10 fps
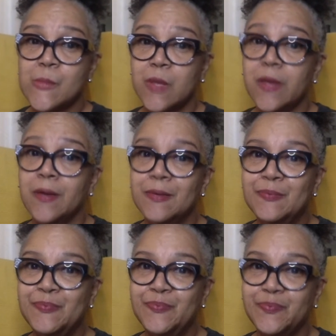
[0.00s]
Yeah,
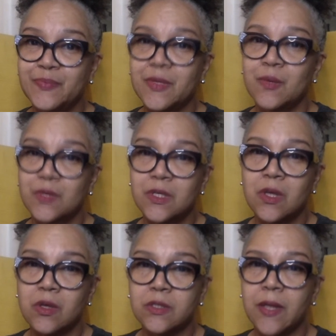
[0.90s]
that was a
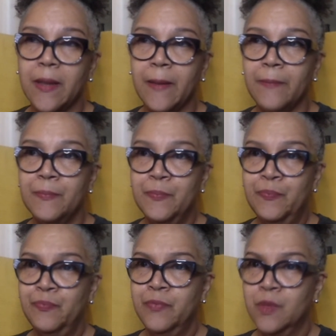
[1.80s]
long time.
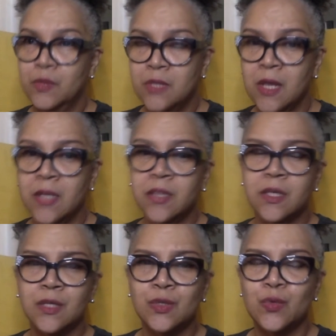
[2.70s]
There was a lot of
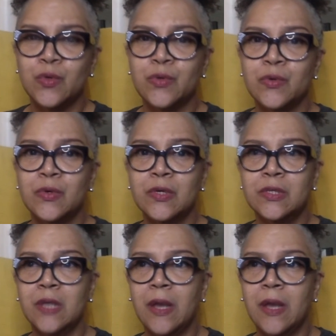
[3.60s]
things going on.